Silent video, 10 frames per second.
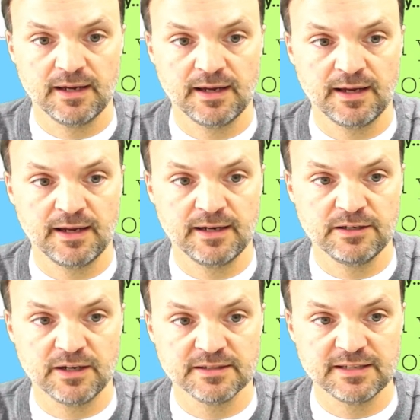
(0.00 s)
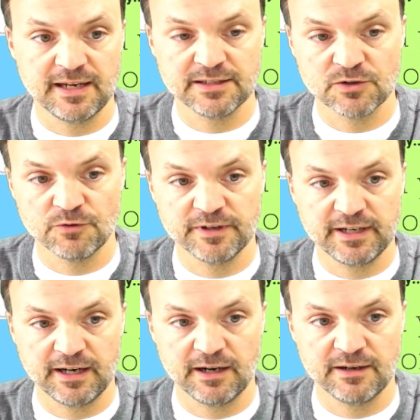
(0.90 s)
and you can see it's over
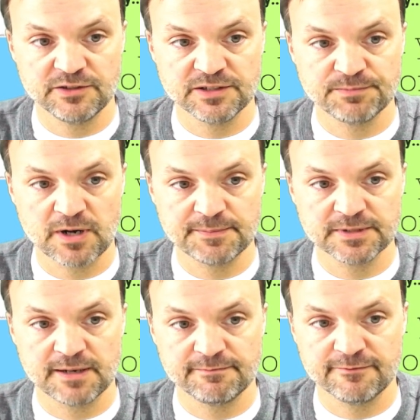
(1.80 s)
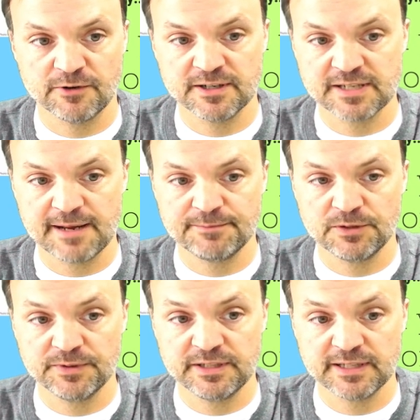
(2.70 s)
here, just pops up, for
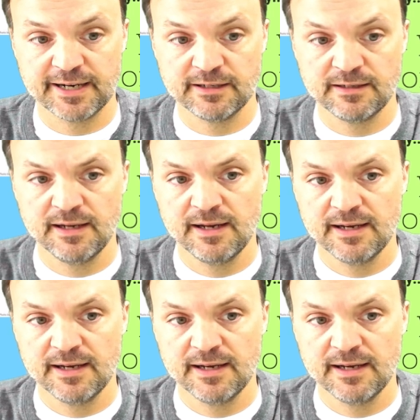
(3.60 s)
example, with the title.